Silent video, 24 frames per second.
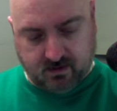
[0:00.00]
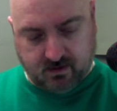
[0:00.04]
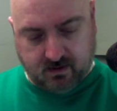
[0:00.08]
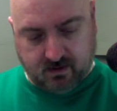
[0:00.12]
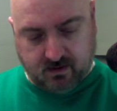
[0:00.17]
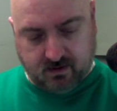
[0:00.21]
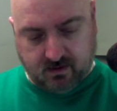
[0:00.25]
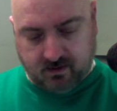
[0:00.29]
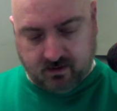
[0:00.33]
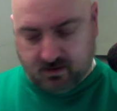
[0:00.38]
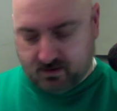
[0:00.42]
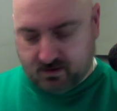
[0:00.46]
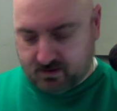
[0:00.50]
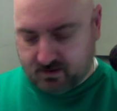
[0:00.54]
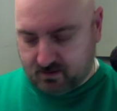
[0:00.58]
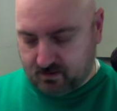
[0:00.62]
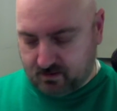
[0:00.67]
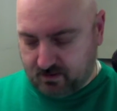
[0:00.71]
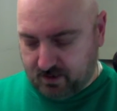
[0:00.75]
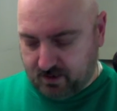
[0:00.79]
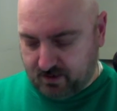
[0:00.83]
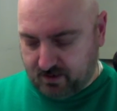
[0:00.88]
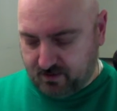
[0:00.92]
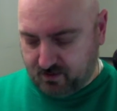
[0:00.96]
this
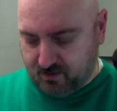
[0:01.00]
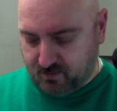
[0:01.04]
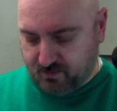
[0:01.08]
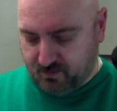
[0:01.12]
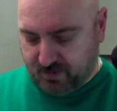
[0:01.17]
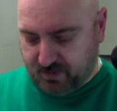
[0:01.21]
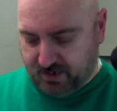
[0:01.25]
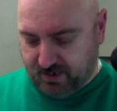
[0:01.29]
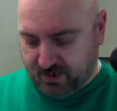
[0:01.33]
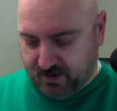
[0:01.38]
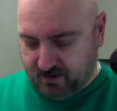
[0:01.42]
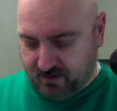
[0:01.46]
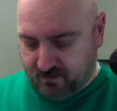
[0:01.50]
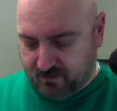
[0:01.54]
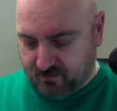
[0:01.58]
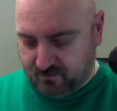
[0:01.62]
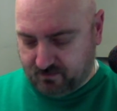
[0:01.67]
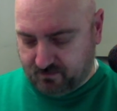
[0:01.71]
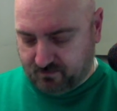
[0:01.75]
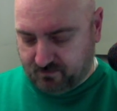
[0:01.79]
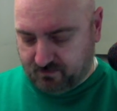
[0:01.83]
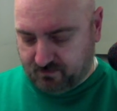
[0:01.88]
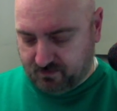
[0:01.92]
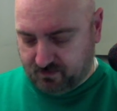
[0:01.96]
leather band
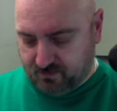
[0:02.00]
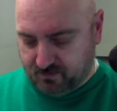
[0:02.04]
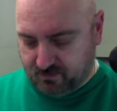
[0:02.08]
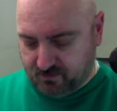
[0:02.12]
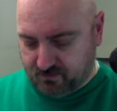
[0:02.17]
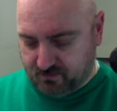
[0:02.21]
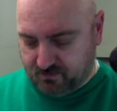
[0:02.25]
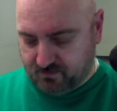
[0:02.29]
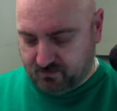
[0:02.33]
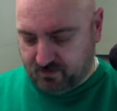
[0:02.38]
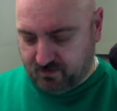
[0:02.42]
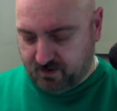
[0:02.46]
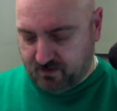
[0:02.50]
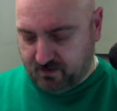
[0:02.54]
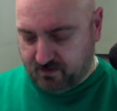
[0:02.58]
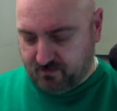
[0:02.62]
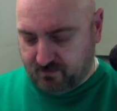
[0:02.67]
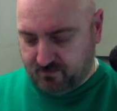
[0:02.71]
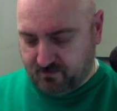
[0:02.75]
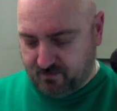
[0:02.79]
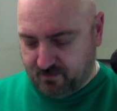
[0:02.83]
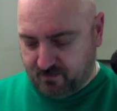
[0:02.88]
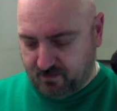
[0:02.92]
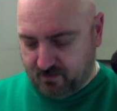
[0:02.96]
feels very,
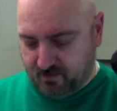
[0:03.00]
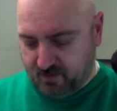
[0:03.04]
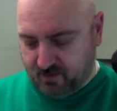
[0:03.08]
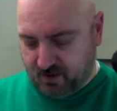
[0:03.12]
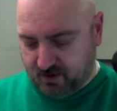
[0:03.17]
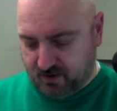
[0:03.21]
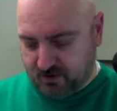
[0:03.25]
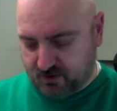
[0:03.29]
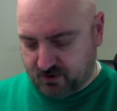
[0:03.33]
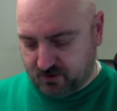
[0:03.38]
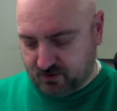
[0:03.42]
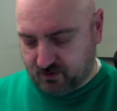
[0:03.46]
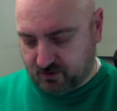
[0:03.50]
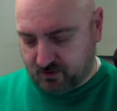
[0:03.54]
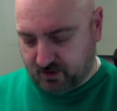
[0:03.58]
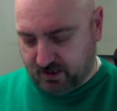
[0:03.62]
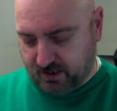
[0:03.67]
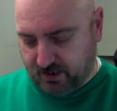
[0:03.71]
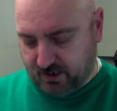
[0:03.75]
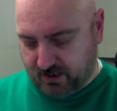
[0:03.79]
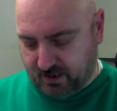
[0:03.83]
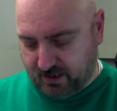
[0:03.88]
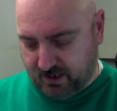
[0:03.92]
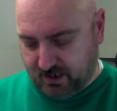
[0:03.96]
very much
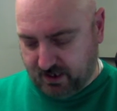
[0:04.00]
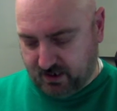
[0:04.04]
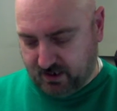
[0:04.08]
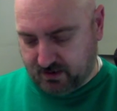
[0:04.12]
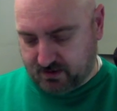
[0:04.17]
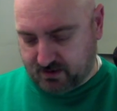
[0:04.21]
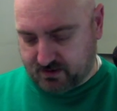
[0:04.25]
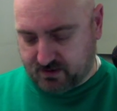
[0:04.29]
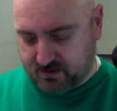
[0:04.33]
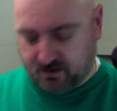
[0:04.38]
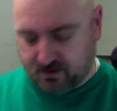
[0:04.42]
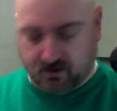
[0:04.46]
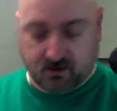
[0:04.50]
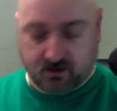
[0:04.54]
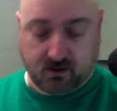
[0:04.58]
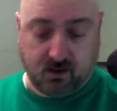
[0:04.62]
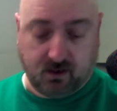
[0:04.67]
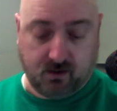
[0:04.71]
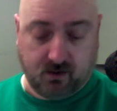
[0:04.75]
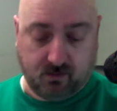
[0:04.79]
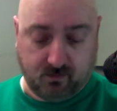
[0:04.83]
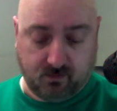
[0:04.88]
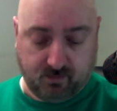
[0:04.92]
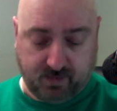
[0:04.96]
like a
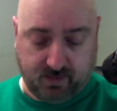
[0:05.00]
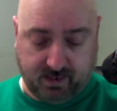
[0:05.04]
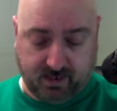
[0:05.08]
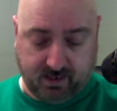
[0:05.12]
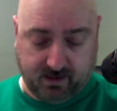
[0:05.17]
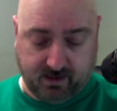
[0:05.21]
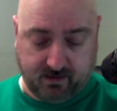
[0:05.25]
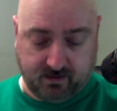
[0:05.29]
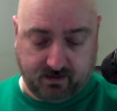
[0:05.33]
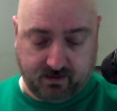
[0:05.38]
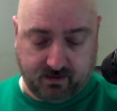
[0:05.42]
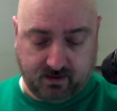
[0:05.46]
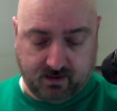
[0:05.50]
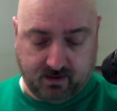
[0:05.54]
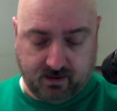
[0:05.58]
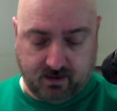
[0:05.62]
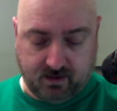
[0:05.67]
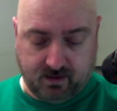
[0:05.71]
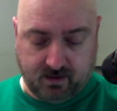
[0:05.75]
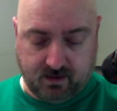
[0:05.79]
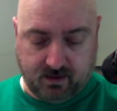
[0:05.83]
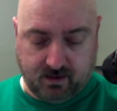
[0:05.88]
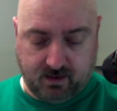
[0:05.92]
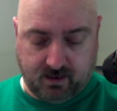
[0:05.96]
silicone band.
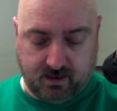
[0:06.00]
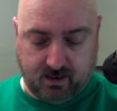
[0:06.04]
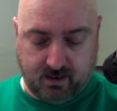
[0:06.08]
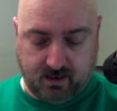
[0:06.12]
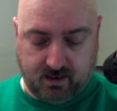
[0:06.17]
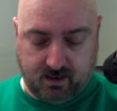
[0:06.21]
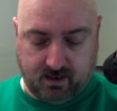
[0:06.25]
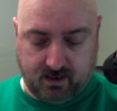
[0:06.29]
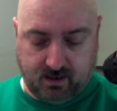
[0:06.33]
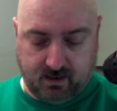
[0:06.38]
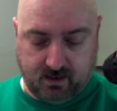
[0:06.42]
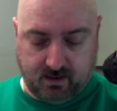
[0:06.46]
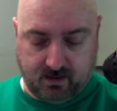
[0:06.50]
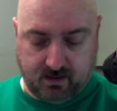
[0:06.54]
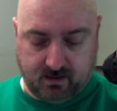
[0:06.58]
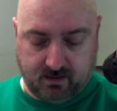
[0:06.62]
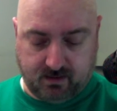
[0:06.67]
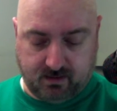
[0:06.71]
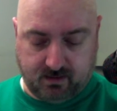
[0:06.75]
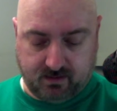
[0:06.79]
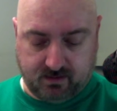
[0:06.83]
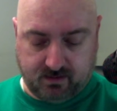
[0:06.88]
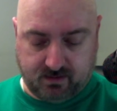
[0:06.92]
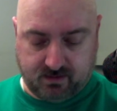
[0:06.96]
It
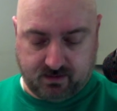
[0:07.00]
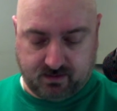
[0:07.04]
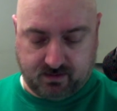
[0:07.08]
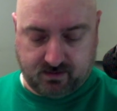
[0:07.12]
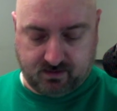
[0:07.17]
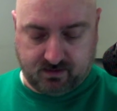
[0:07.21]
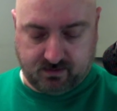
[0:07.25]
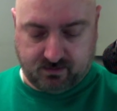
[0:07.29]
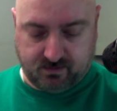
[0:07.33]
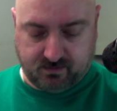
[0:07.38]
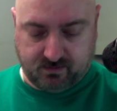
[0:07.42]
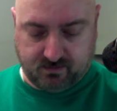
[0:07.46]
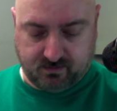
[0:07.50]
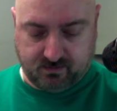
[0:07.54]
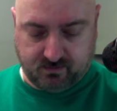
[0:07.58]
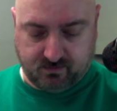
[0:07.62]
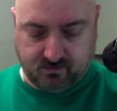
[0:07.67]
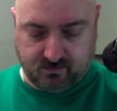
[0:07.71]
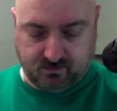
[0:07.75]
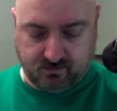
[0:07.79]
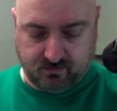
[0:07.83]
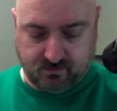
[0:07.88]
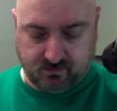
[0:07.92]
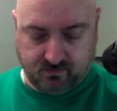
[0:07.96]
is
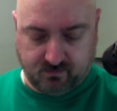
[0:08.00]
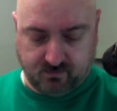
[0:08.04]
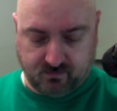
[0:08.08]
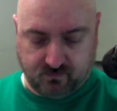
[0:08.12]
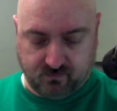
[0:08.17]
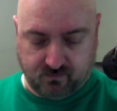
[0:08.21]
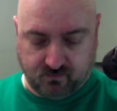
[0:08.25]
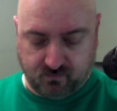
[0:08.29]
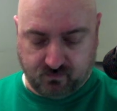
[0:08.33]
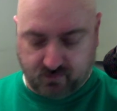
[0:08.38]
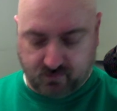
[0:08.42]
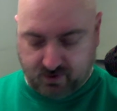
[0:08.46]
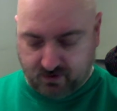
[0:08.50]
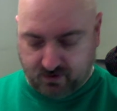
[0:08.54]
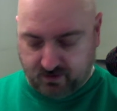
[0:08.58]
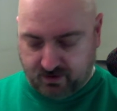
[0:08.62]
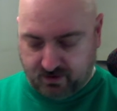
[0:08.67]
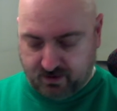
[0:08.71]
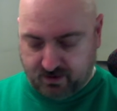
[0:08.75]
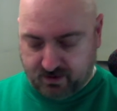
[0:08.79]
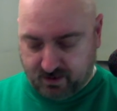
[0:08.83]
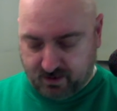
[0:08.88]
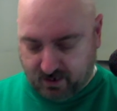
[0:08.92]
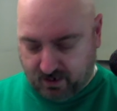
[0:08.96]
really
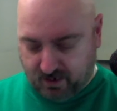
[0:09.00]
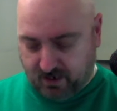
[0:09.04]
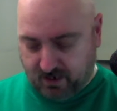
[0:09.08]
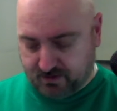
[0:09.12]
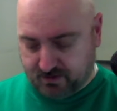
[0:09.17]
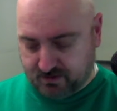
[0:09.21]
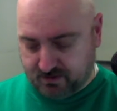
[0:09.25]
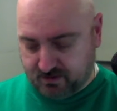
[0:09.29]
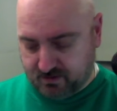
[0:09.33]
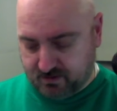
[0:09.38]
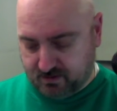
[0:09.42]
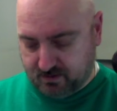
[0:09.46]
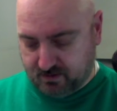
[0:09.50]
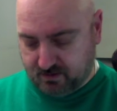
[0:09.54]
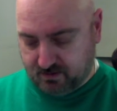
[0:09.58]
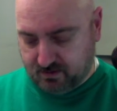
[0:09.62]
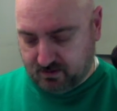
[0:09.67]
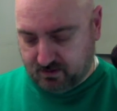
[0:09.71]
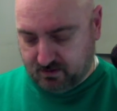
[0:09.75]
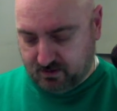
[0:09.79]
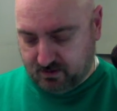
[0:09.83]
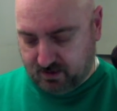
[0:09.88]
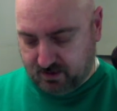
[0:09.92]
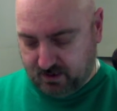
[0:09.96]
not.
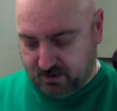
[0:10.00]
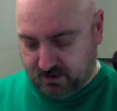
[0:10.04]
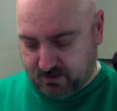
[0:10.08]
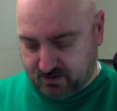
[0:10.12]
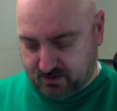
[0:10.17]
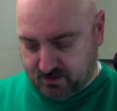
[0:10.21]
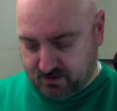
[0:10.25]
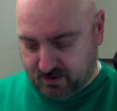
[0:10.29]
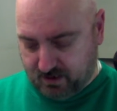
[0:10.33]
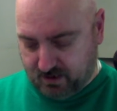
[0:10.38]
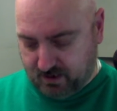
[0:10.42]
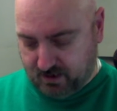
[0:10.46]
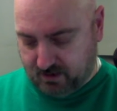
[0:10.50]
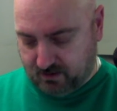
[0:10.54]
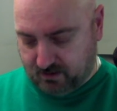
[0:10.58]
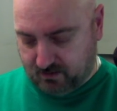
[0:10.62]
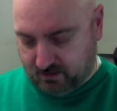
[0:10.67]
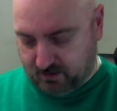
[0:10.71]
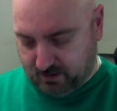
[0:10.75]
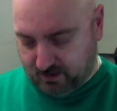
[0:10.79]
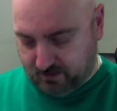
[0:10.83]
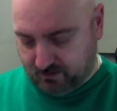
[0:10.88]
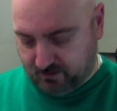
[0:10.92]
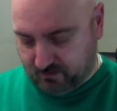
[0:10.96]
It's not
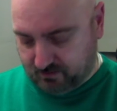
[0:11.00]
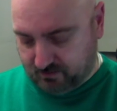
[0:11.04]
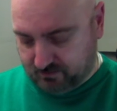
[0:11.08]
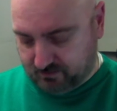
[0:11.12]
leather.